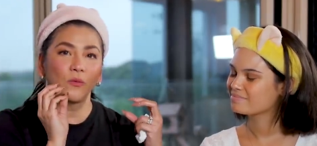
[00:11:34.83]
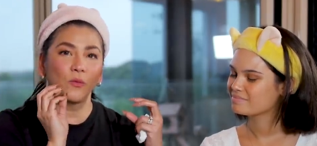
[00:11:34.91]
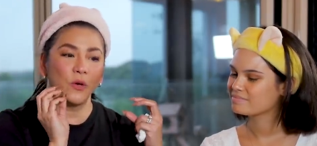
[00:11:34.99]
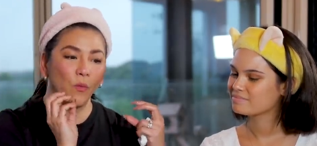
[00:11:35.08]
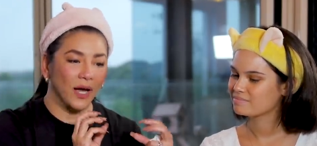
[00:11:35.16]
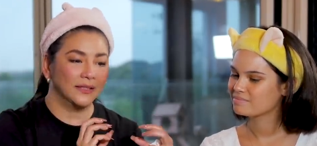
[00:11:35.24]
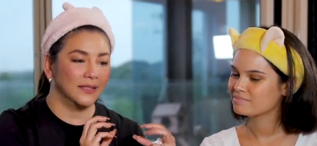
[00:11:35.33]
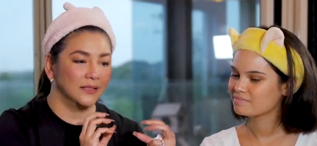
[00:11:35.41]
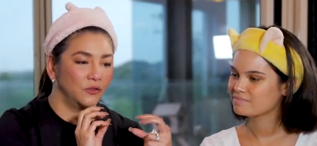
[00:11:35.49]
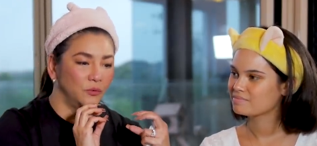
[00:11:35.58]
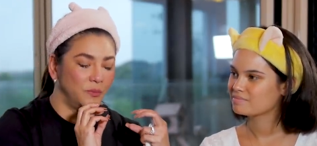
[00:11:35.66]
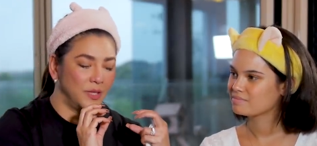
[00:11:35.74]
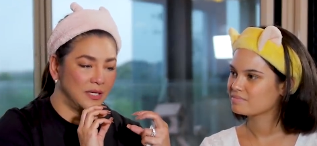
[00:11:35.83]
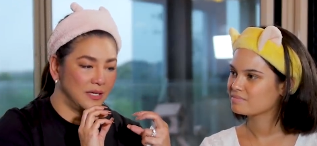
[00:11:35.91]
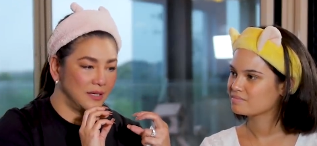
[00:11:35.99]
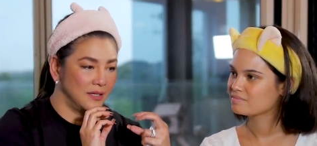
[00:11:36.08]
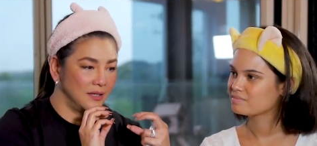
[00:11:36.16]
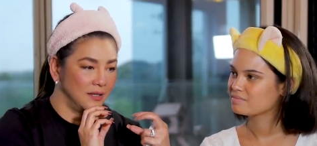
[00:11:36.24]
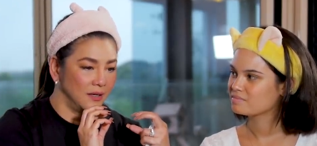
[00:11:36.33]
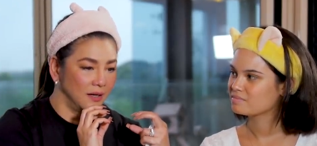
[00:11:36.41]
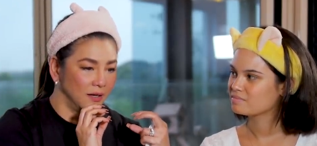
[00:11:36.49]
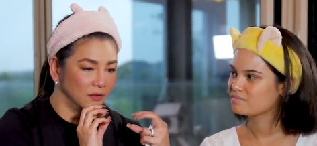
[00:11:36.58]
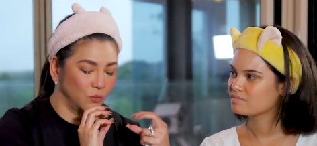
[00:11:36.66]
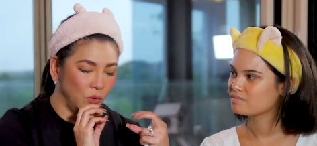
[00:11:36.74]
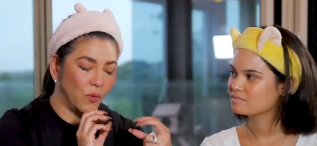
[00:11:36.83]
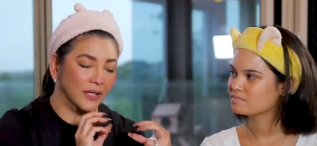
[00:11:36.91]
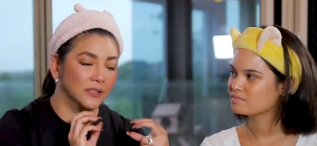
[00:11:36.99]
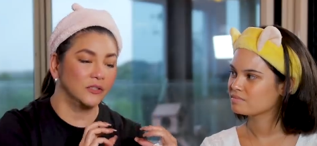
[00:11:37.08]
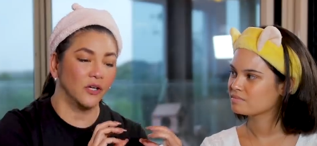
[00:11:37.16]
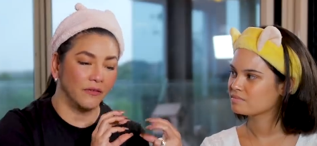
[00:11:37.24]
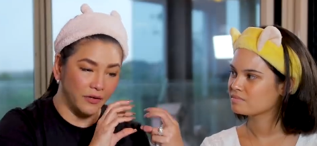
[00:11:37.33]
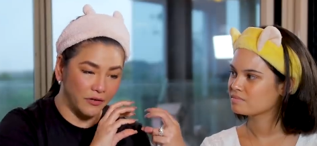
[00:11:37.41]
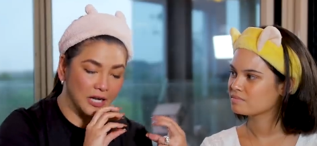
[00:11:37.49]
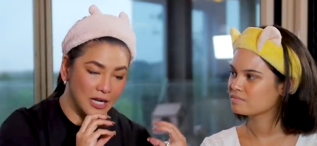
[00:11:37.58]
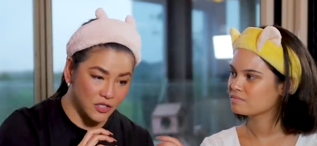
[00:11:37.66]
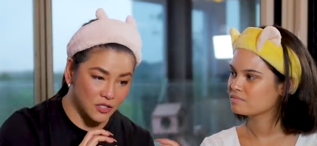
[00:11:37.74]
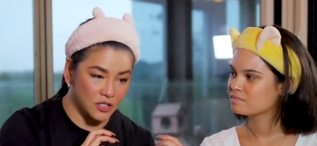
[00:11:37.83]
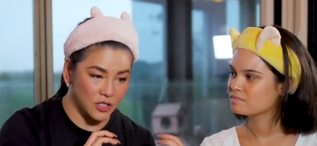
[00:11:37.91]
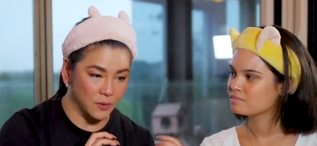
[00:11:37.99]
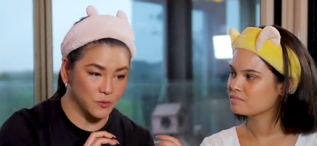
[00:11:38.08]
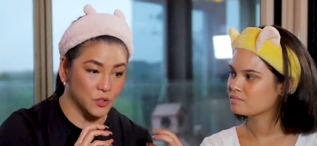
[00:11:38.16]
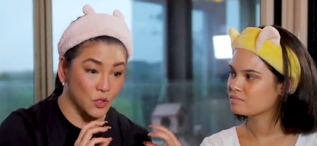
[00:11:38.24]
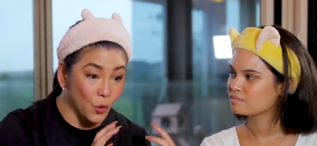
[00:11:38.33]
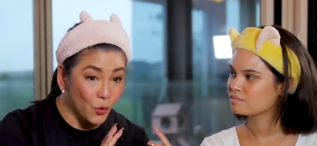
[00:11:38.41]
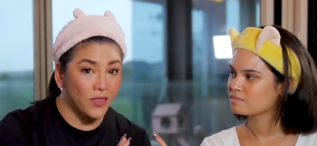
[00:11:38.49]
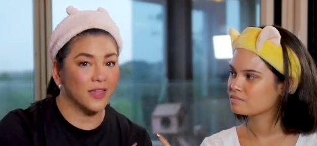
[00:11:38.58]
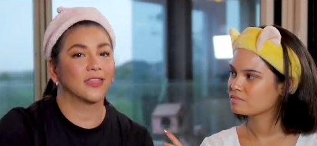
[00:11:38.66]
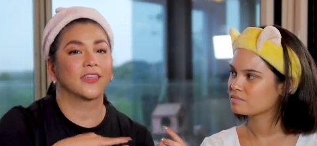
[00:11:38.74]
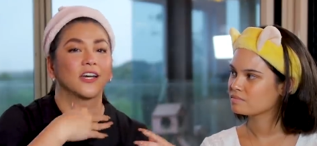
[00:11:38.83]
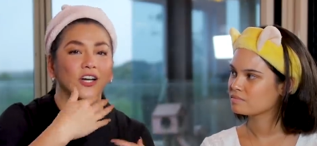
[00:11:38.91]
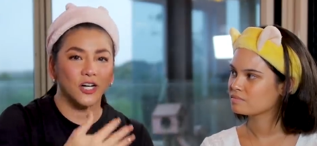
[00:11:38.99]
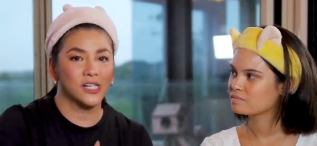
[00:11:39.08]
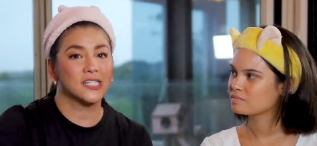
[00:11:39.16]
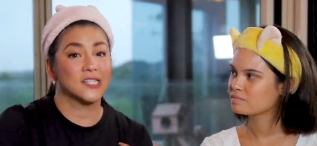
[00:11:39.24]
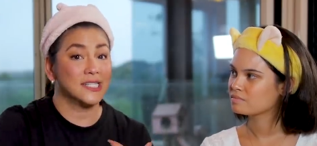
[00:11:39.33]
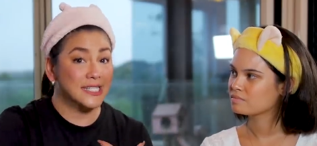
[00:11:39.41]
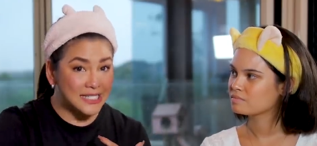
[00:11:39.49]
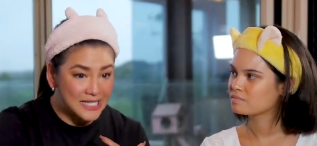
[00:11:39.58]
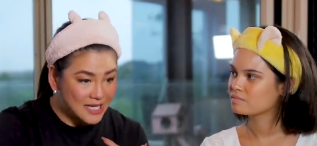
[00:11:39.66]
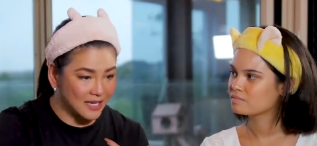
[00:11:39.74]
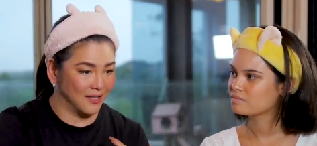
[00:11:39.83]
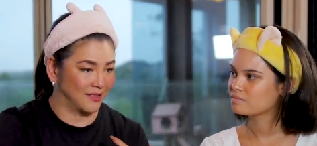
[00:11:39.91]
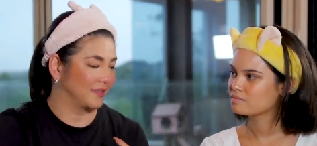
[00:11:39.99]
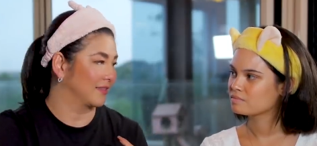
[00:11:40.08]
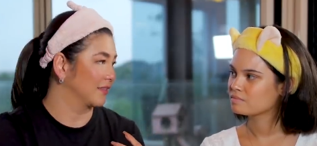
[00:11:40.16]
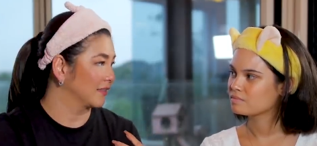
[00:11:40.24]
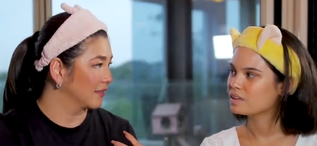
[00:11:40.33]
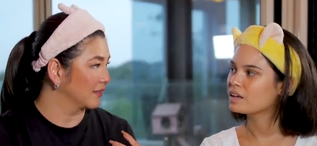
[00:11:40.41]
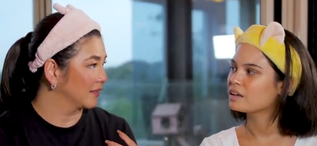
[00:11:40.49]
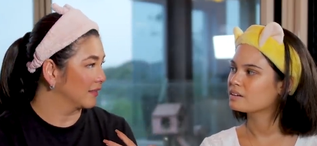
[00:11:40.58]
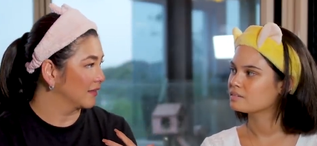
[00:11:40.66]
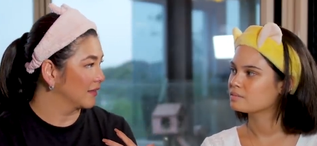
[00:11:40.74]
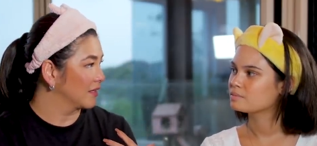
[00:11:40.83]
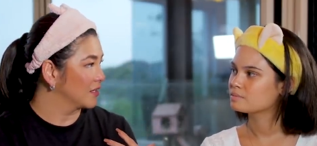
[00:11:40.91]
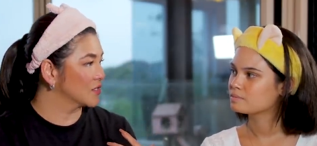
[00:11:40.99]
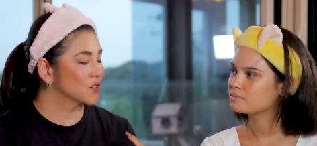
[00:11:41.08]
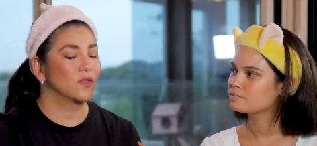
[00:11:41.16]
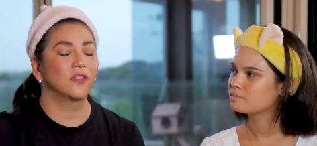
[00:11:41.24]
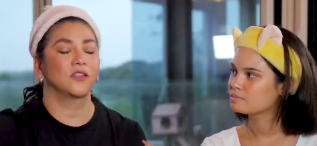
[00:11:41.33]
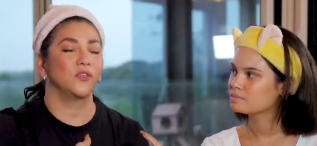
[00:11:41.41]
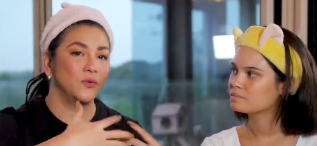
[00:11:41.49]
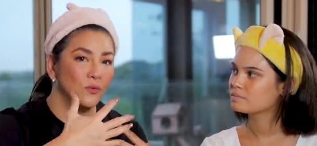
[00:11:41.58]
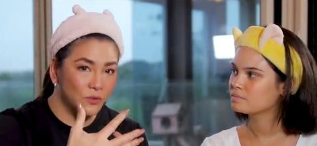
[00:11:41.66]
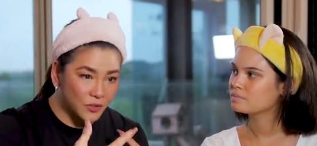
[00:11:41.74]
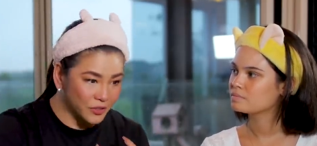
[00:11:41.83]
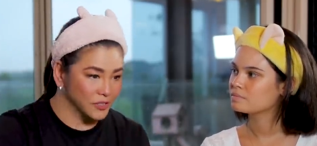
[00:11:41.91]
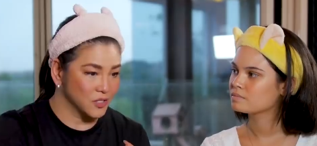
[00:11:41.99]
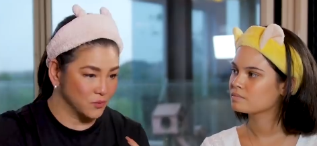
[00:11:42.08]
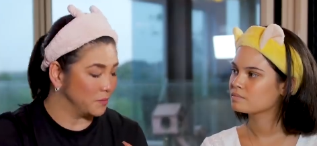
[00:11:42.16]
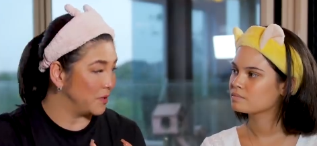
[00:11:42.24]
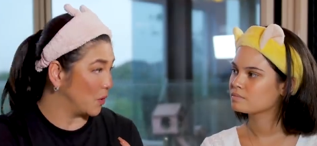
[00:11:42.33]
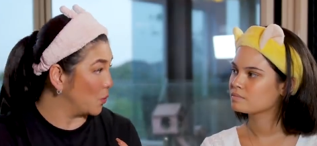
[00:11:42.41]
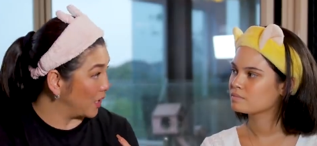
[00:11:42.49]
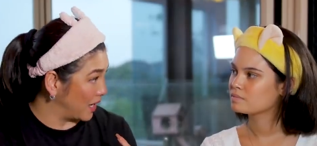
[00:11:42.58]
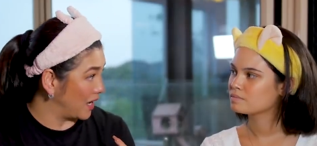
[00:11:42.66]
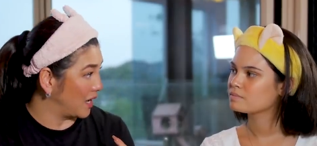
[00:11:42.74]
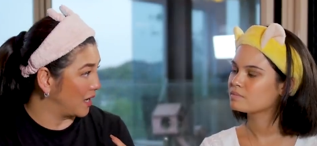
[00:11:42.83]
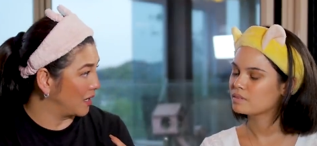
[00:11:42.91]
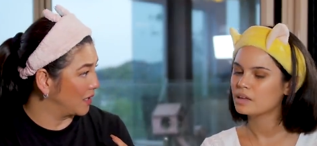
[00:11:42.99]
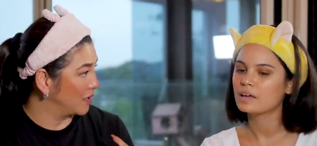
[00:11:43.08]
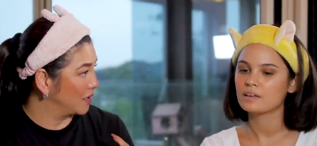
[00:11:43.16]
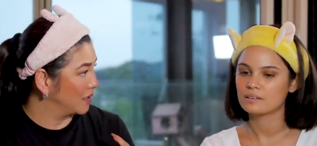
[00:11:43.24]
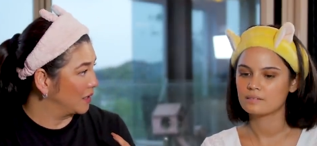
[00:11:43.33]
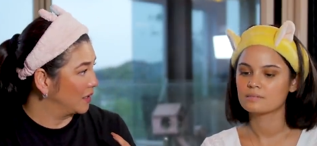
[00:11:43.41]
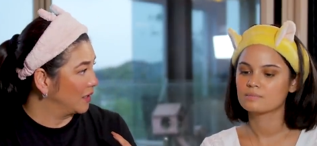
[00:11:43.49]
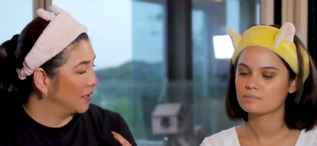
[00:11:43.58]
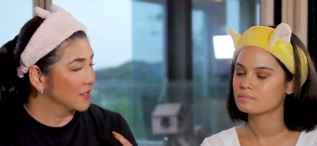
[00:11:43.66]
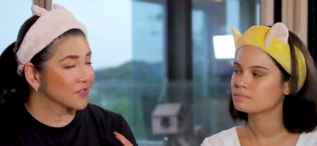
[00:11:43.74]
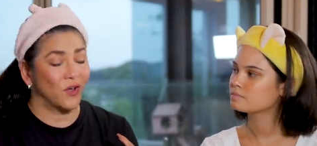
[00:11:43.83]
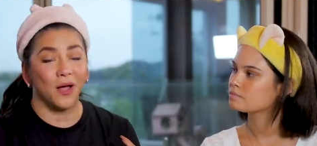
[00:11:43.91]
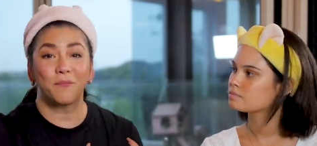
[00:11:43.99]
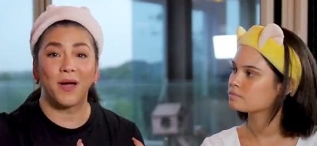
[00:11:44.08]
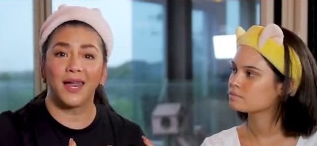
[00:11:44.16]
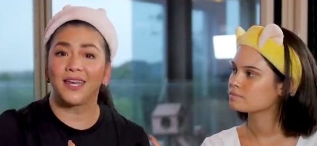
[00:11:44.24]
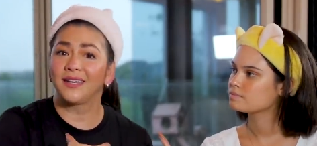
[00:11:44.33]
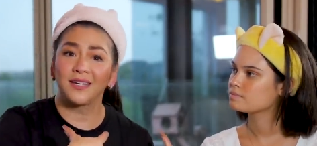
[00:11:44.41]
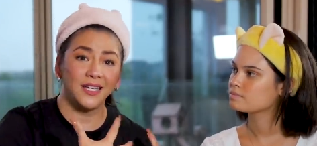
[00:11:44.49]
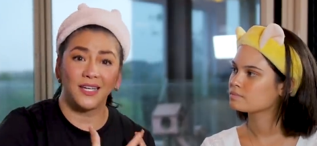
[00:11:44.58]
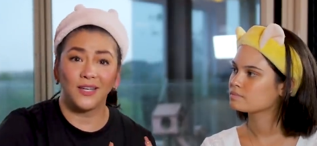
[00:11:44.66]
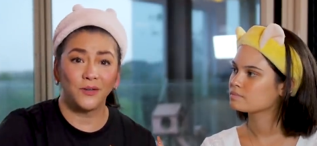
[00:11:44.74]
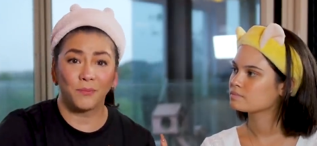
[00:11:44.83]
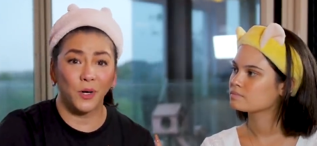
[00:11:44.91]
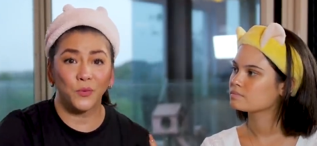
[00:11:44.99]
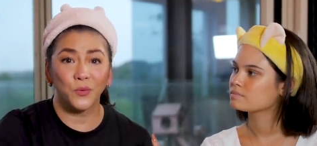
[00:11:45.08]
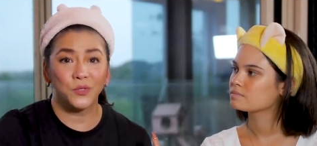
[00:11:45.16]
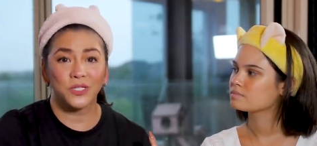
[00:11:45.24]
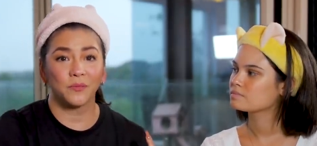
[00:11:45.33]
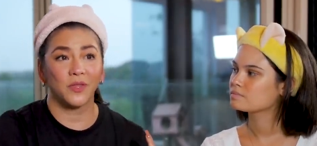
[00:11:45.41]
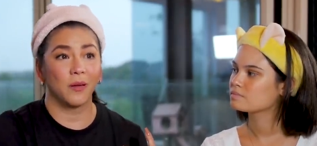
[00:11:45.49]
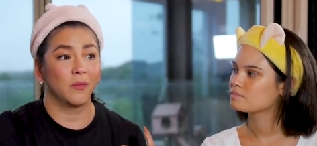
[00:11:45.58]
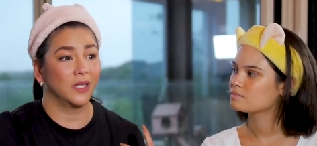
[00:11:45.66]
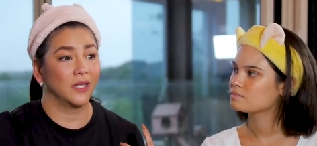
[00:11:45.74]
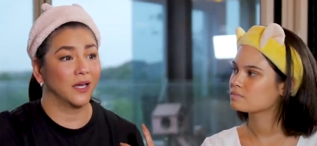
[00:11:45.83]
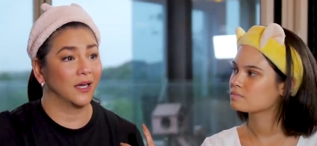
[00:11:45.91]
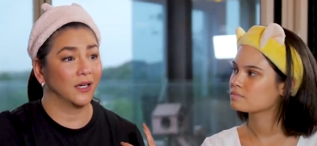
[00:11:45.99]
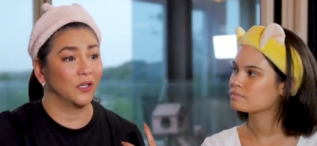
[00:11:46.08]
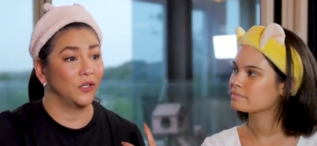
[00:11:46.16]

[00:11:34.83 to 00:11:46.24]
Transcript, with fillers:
Speaker 1: we wanted to have a relationship so that the girls could see it.
Speaker 2: Yeah.
Speaker 1: So that you girls will be okay.
Speaker 2: Yeah.
Speaker 1: So ang baring pag-uusap namin na